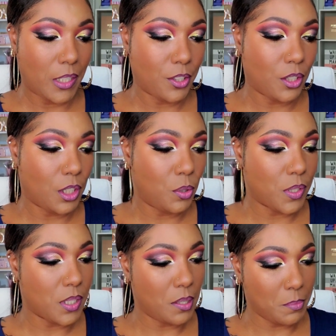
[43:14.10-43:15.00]
glitter glue
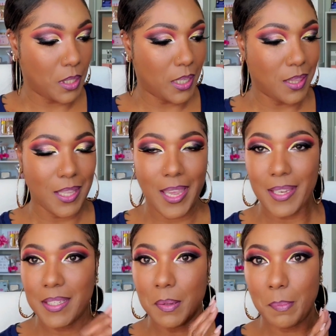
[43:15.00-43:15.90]
or something like
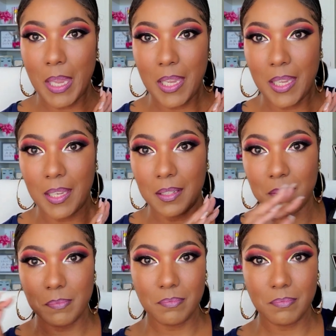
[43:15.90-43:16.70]
that to make it